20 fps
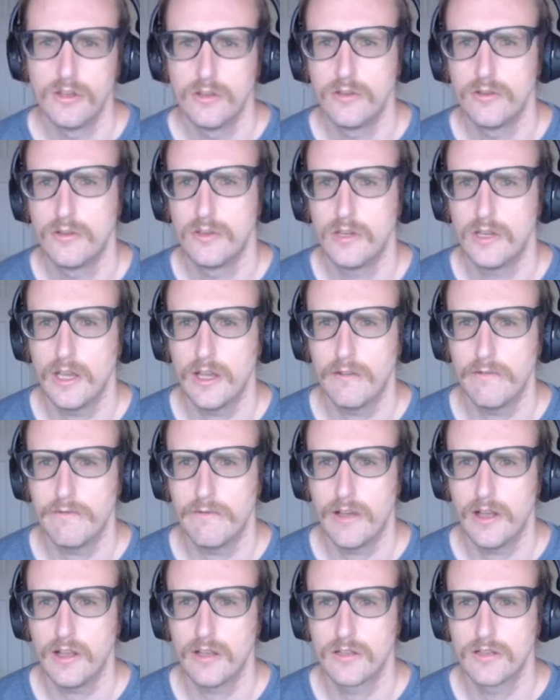you can get
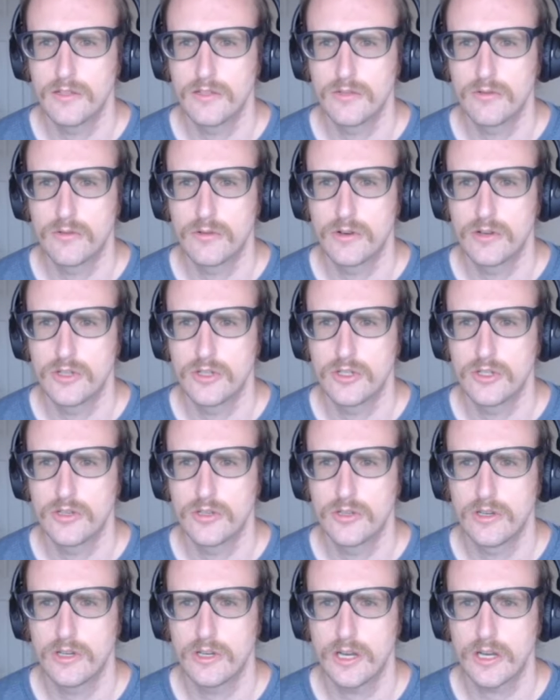valid storage
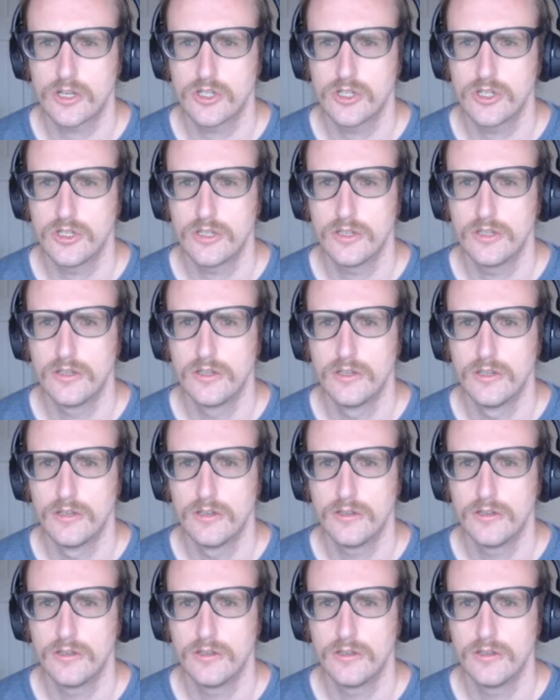connection.